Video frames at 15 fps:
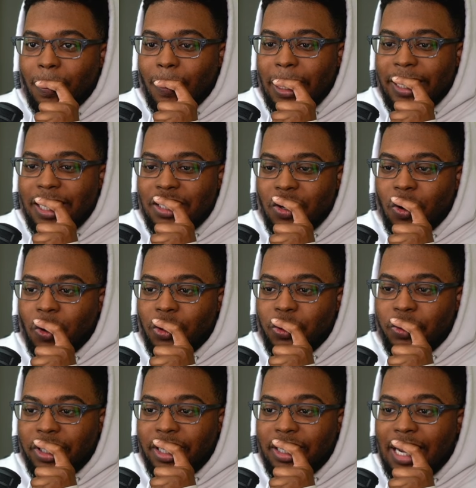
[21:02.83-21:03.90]
He needs a whole
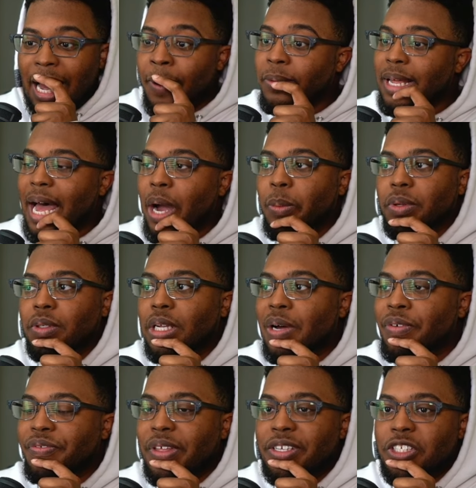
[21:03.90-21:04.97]
new kit. I would I would
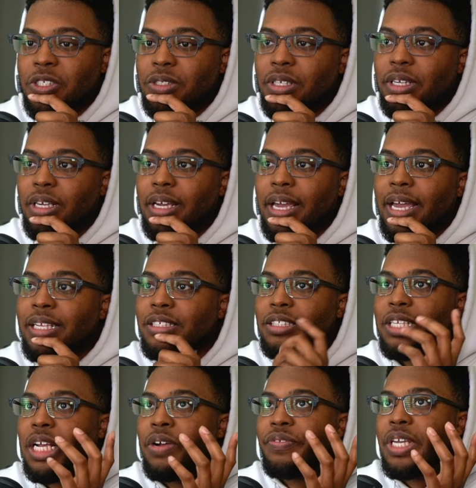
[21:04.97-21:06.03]
love if they just,
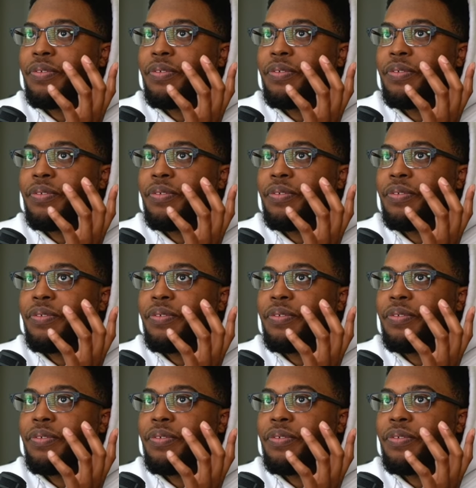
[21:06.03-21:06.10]
instead of